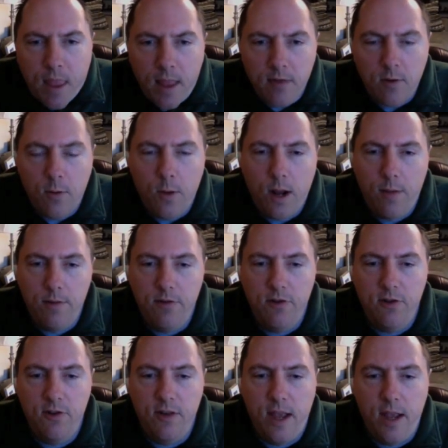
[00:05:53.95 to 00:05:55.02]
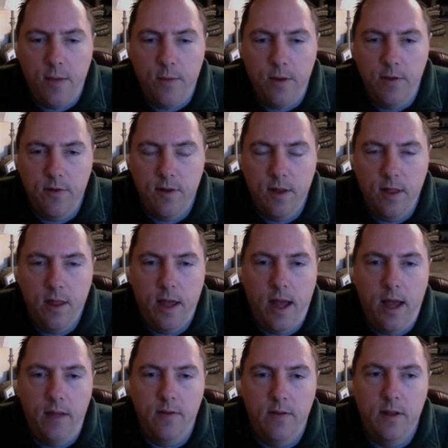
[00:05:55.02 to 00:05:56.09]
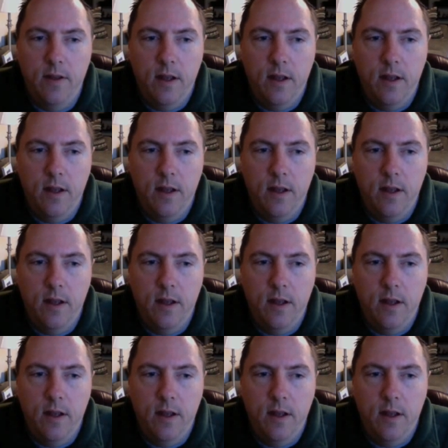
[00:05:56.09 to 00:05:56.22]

So what I was just saying was that,